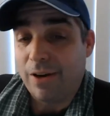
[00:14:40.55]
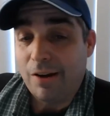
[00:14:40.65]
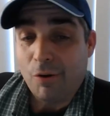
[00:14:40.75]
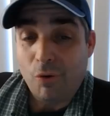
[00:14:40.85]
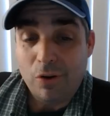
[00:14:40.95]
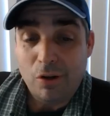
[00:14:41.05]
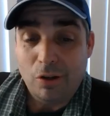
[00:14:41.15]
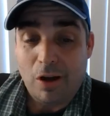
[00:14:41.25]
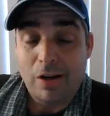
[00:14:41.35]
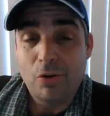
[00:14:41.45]
I know you, a
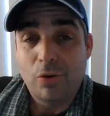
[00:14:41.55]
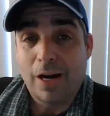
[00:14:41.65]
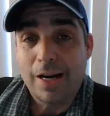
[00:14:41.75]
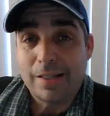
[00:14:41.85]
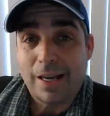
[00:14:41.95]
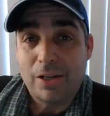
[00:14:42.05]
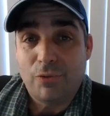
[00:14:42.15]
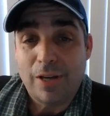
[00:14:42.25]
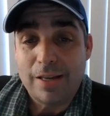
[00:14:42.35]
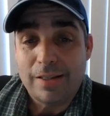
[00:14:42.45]
lot of you guys
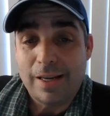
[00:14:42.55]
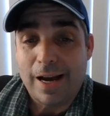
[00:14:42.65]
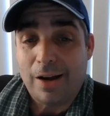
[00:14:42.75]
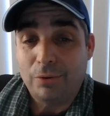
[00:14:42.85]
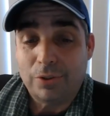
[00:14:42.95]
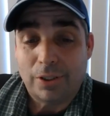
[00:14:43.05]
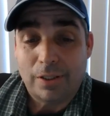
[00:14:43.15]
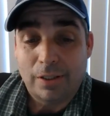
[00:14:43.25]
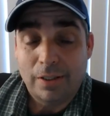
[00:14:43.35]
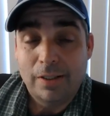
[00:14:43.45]
HVAC hounds, and